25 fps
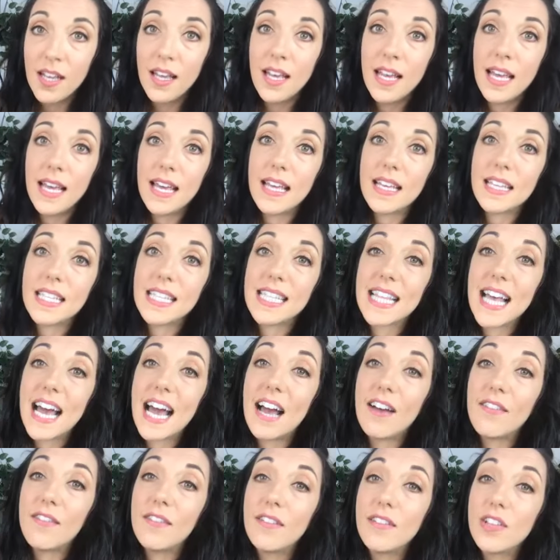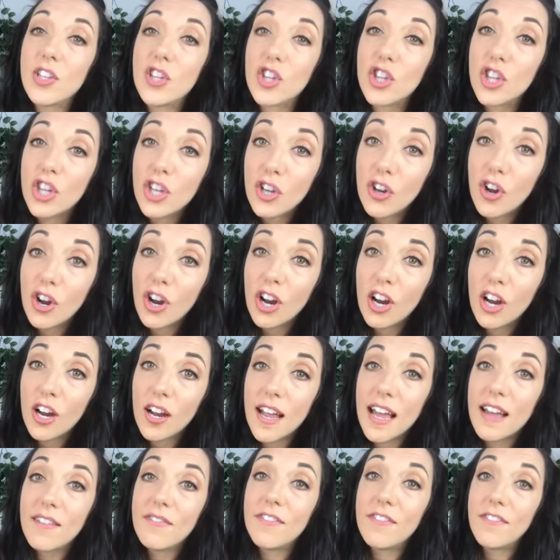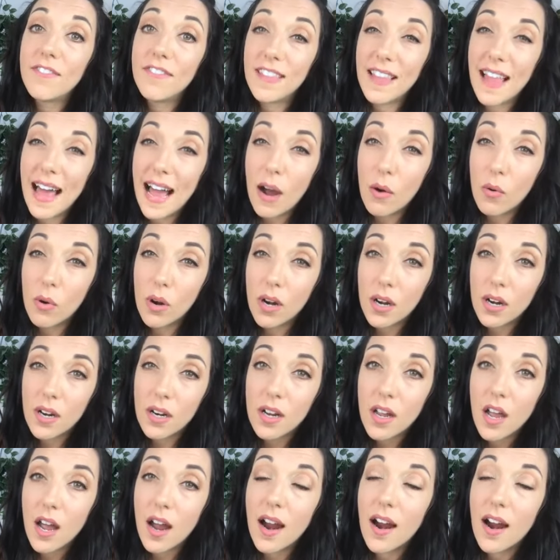is that sugar and flour